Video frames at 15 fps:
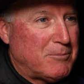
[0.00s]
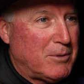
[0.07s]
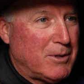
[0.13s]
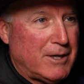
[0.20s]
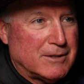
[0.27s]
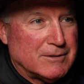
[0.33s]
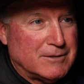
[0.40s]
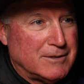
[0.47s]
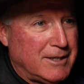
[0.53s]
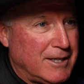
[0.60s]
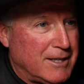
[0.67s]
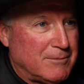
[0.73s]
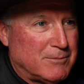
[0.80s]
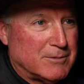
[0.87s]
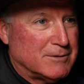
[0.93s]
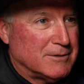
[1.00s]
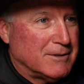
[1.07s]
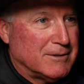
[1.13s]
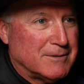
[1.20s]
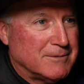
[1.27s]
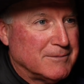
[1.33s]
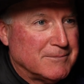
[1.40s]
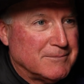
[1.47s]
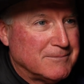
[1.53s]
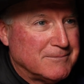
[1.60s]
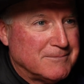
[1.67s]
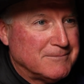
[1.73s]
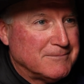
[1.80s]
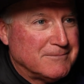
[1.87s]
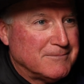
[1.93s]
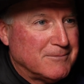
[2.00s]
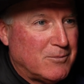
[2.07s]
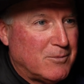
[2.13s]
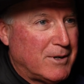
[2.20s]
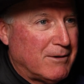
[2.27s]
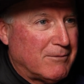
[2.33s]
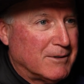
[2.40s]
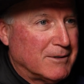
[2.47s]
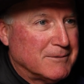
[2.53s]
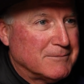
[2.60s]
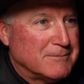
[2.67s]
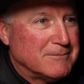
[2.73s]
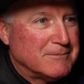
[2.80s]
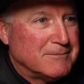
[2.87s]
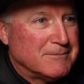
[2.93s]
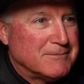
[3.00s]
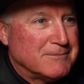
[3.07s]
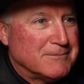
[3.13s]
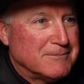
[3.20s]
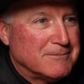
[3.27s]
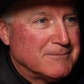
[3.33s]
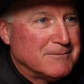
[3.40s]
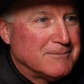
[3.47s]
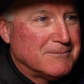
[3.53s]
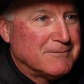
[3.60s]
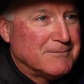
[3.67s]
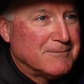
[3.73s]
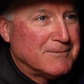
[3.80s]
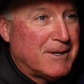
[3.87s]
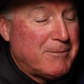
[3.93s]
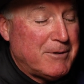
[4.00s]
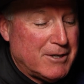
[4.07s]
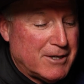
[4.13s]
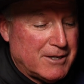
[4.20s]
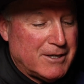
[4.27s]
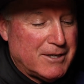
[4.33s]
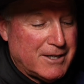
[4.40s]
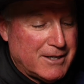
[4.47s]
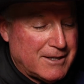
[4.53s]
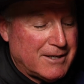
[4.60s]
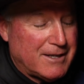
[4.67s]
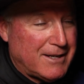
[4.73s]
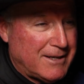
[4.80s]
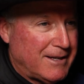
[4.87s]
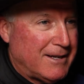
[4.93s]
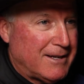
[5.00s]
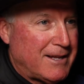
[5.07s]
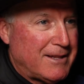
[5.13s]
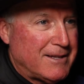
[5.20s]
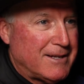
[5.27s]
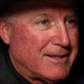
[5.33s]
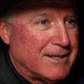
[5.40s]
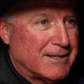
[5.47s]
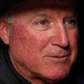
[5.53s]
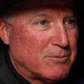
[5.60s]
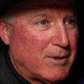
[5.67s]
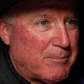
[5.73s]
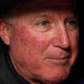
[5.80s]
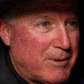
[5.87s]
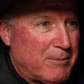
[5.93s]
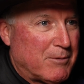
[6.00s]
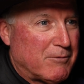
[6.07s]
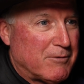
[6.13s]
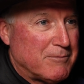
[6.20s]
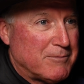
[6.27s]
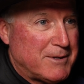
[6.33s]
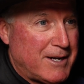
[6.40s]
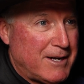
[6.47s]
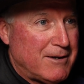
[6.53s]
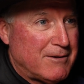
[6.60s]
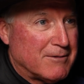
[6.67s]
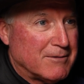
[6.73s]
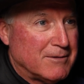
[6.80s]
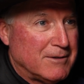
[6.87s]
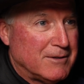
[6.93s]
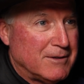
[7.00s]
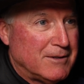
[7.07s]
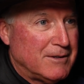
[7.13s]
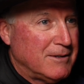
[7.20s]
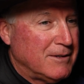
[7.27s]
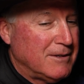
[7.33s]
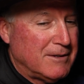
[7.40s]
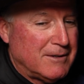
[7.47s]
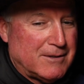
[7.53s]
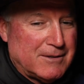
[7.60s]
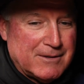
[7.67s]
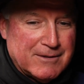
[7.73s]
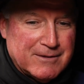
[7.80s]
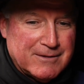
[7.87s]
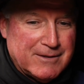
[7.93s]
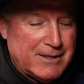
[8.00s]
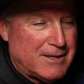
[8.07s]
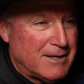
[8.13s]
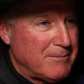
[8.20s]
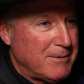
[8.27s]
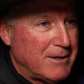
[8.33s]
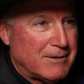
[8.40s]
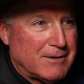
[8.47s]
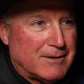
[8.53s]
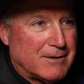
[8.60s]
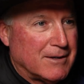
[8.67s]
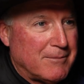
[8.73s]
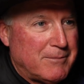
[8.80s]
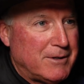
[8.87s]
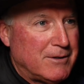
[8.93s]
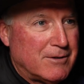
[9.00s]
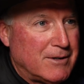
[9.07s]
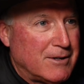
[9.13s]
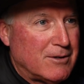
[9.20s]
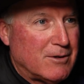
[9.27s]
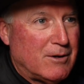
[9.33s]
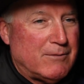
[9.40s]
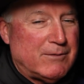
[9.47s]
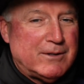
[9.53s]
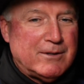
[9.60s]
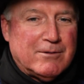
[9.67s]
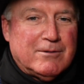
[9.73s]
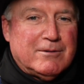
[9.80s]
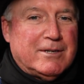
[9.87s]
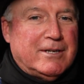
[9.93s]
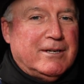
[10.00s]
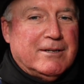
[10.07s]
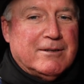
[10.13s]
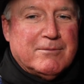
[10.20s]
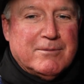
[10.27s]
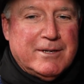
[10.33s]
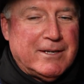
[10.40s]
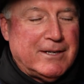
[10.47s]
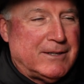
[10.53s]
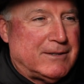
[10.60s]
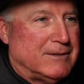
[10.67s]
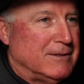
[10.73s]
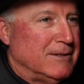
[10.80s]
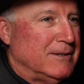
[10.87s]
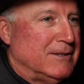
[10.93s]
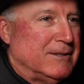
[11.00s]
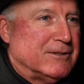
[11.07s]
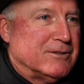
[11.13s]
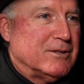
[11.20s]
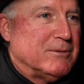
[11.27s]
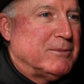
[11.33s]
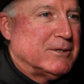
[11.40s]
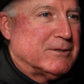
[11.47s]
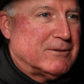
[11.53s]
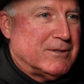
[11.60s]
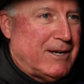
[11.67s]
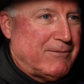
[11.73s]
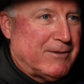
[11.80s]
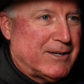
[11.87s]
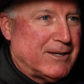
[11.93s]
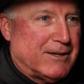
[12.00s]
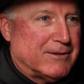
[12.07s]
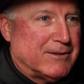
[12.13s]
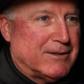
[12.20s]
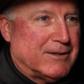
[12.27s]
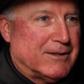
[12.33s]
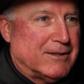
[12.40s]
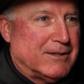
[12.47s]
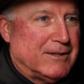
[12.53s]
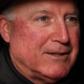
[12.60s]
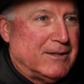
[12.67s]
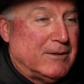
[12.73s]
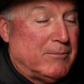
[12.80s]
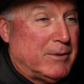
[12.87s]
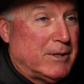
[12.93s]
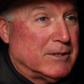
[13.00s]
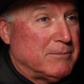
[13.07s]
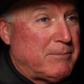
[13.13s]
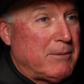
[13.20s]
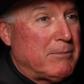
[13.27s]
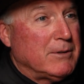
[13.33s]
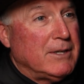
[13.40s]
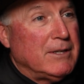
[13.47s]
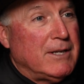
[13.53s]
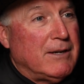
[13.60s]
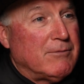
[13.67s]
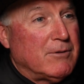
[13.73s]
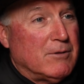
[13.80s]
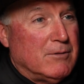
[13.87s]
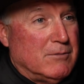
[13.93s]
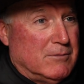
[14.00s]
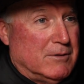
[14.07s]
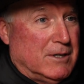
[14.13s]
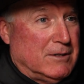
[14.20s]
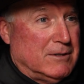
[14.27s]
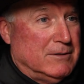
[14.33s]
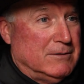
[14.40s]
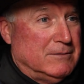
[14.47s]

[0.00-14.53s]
The plants, the animals, the whatever. I mean, you get, and I think that's why people from town, they come out there. I mean, during COVID, holy hell, we had so much traffic out there because people didn't have to go to work.